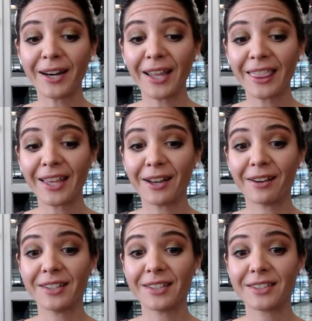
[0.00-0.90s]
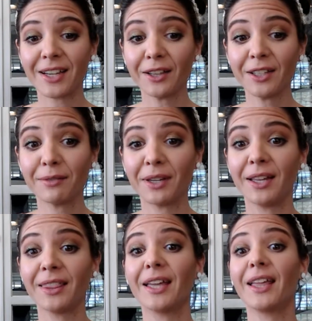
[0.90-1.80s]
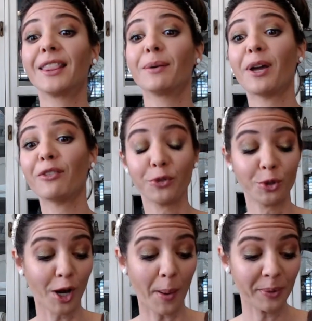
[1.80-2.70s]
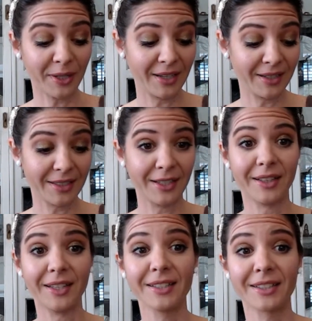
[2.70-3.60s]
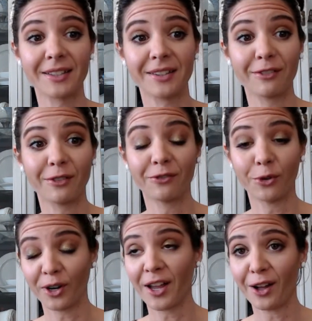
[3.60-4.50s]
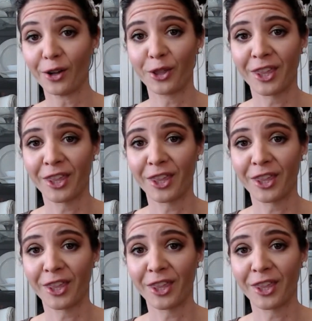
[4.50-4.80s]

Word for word: that is telling me that the pet food companies, at least 4health,